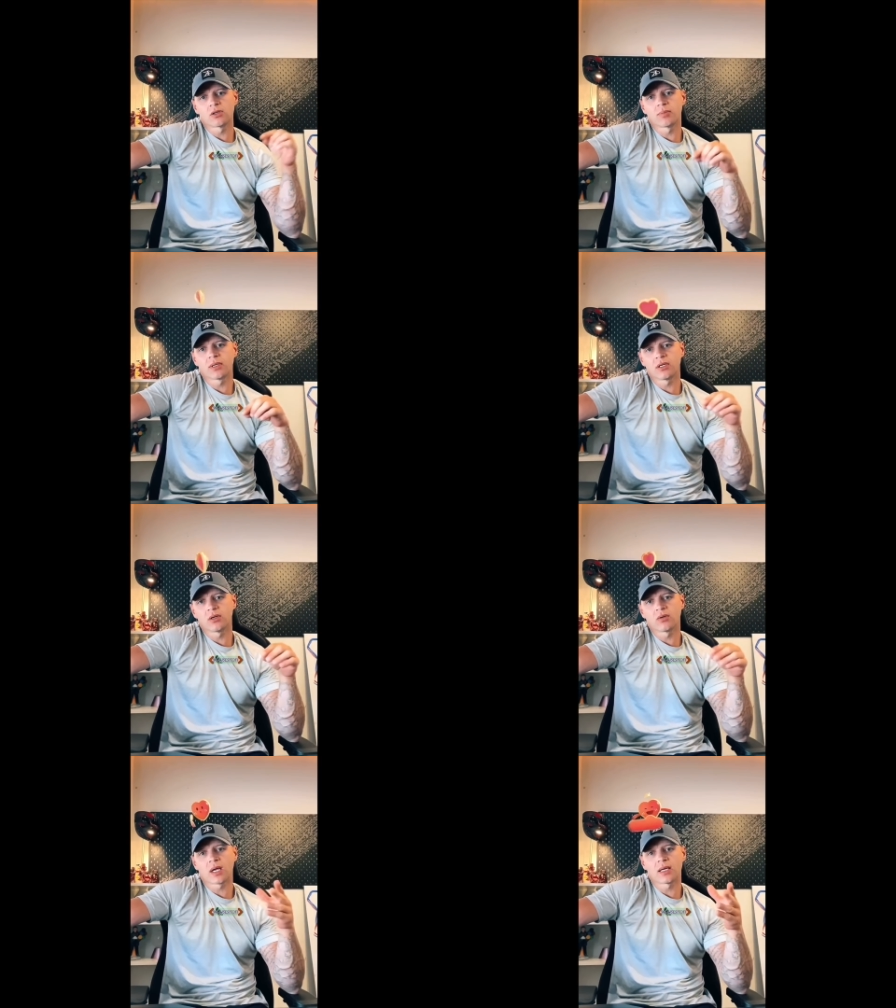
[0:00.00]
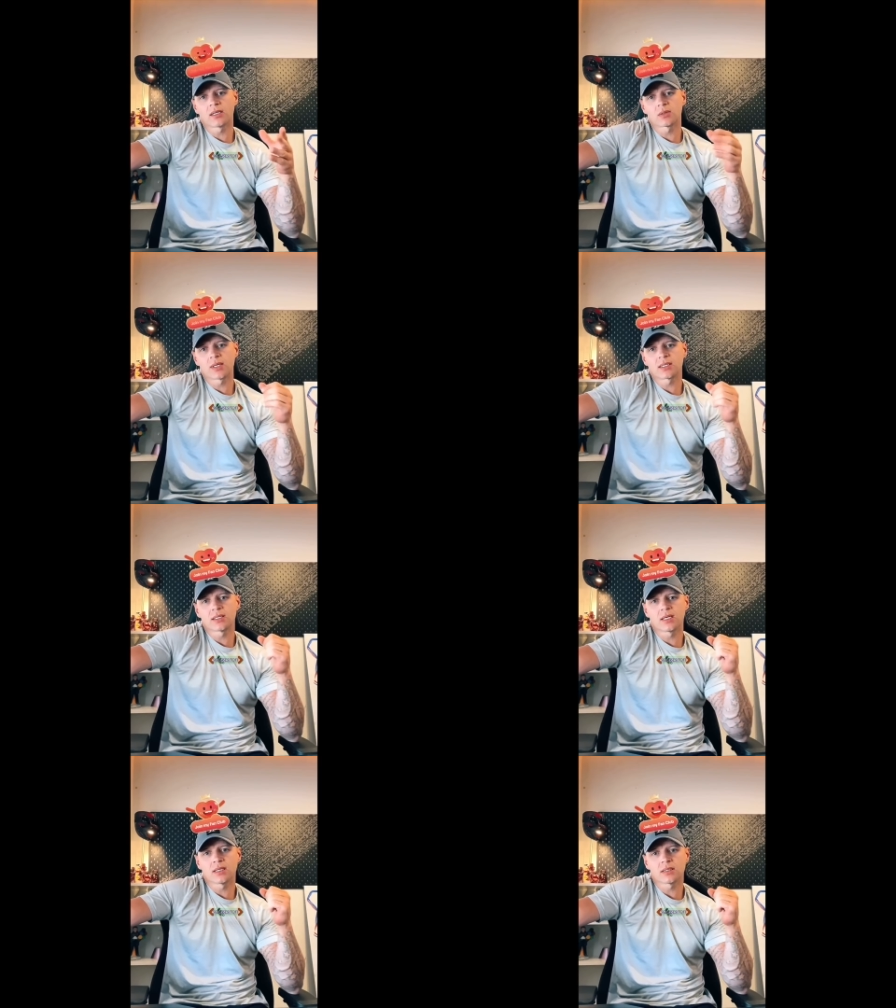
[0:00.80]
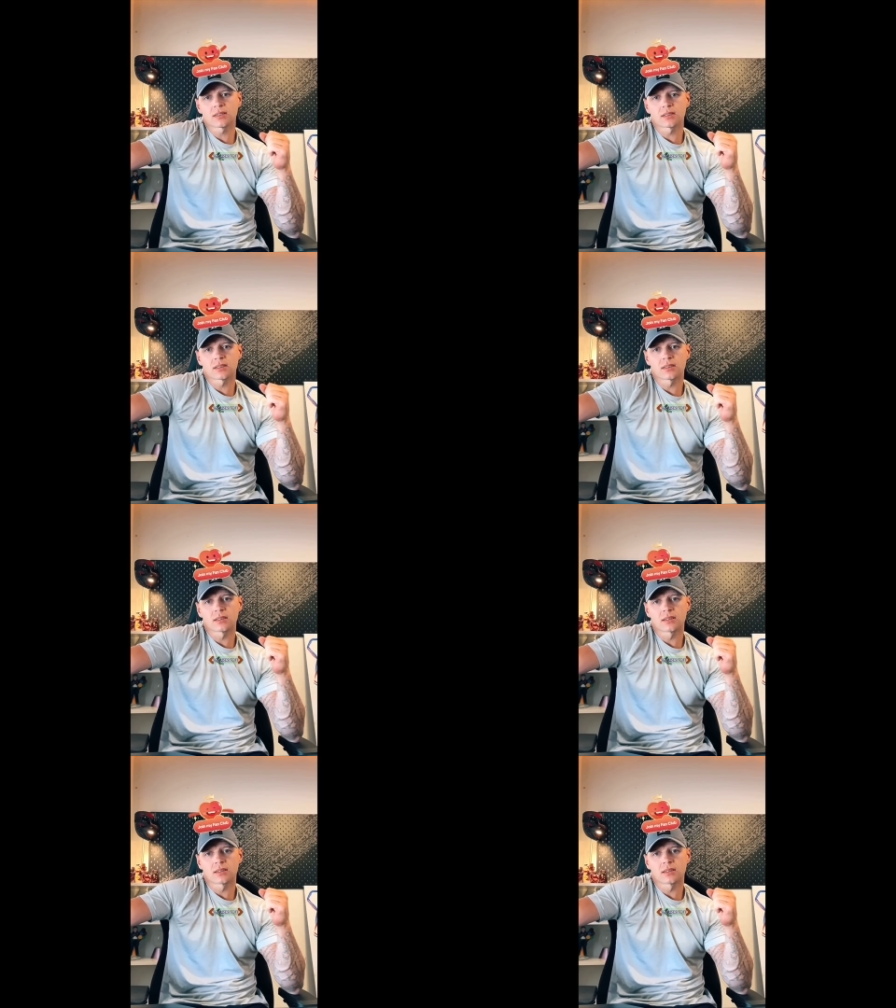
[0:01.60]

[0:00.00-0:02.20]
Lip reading: group in the UK in 20 years?